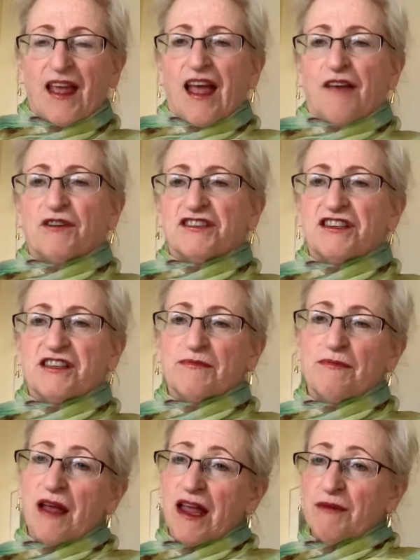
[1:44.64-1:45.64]
which is
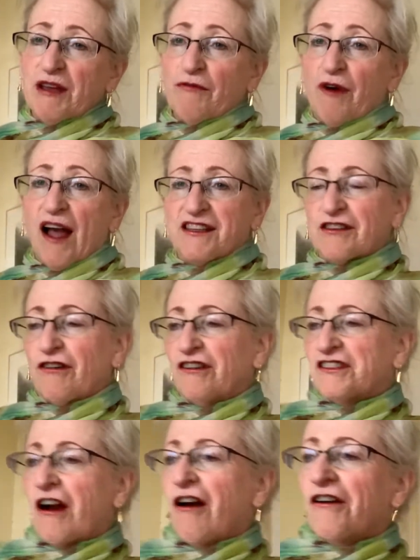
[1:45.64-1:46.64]
maybe why it's
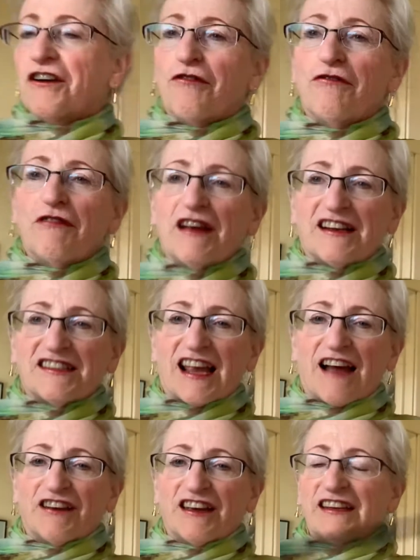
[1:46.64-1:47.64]
called arco in
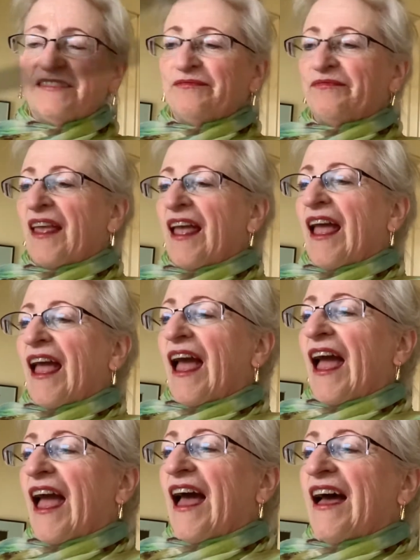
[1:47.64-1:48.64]
Italian.
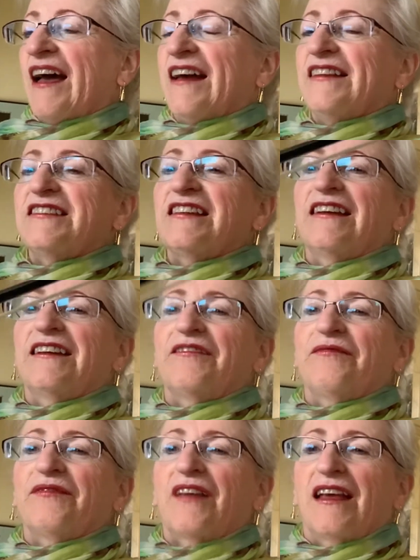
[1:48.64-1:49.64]
And
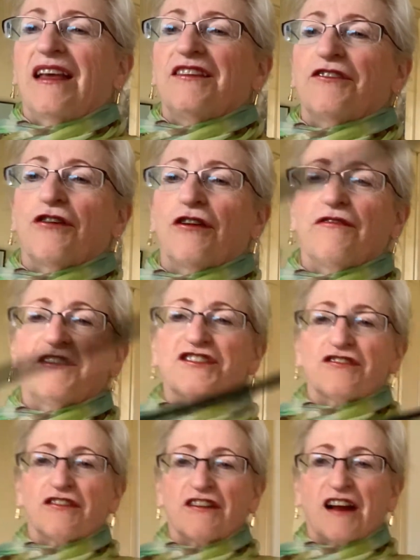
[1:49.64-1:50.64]
the
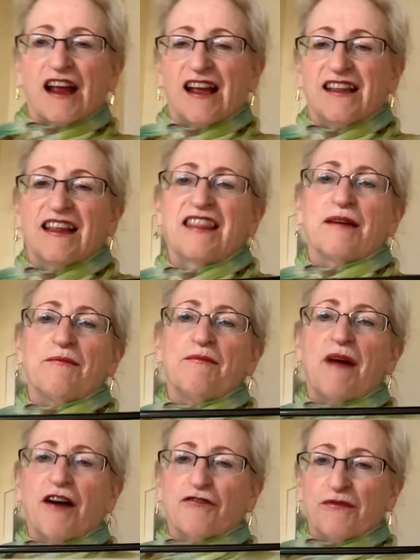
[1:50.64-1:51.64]
curvature in the
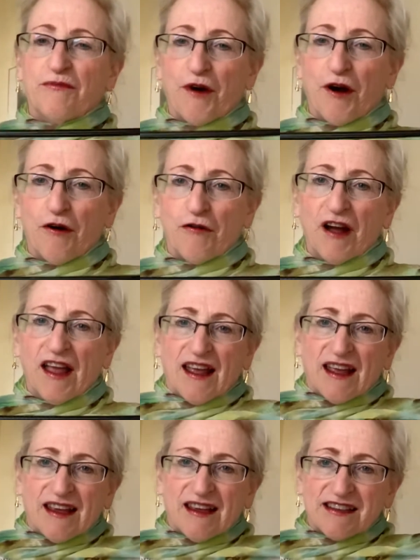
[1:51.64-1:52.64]
modern bow
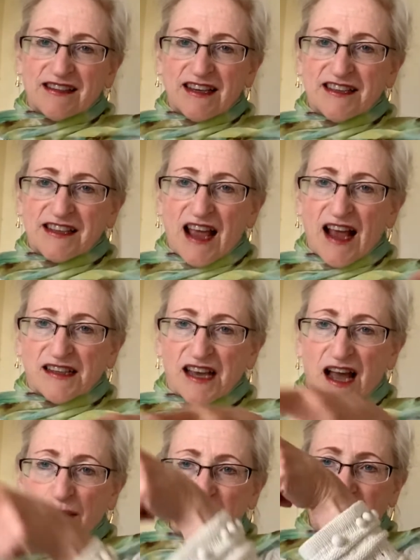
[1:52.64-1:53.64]
is the exact
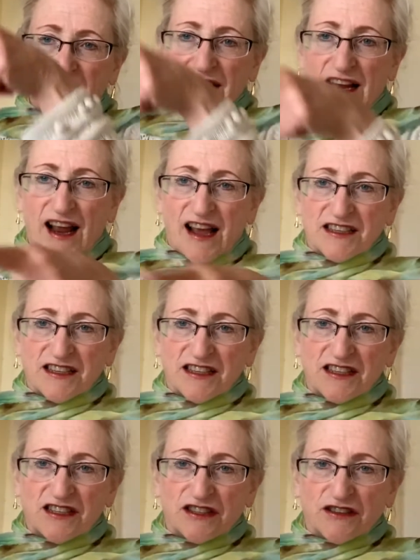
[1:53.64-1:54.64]
opposite. It has a
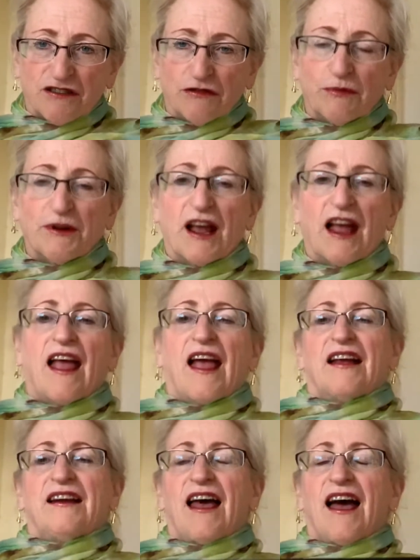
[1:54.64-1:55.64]
scoop.
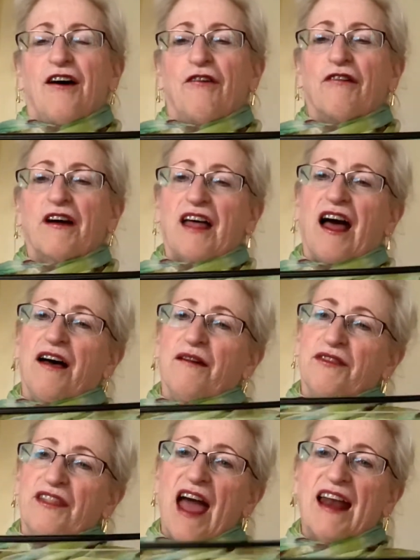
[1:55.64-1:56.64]
Now,
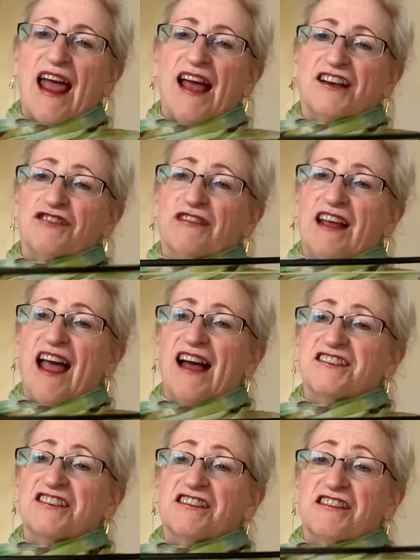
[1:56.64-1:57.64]
that actually
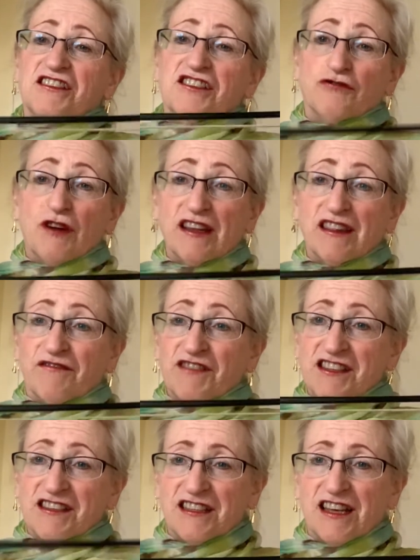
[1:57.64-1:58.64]
adds to the strength of
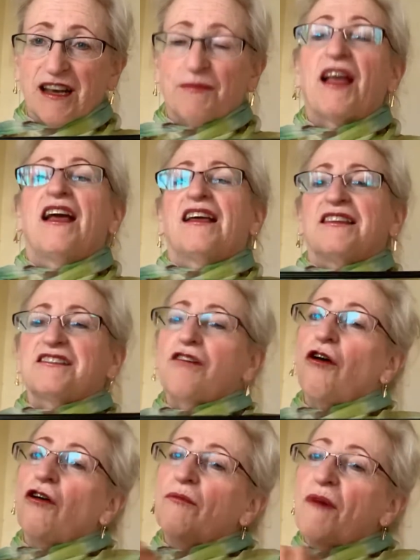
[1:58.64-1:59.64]
this tip. This
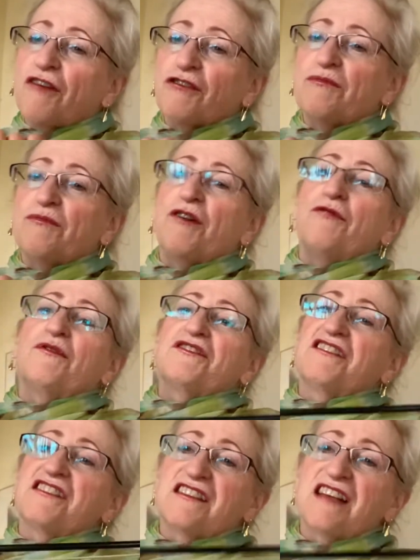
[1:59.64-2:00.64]
whole modern bow was
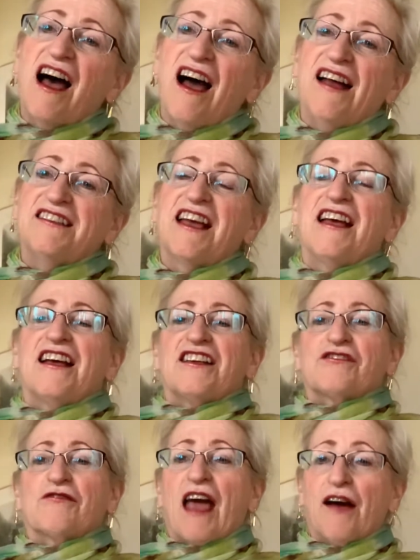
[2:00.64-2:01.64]
designed
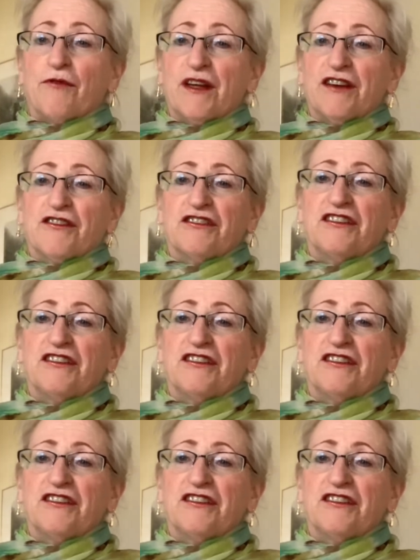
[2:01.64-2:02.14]
so that we could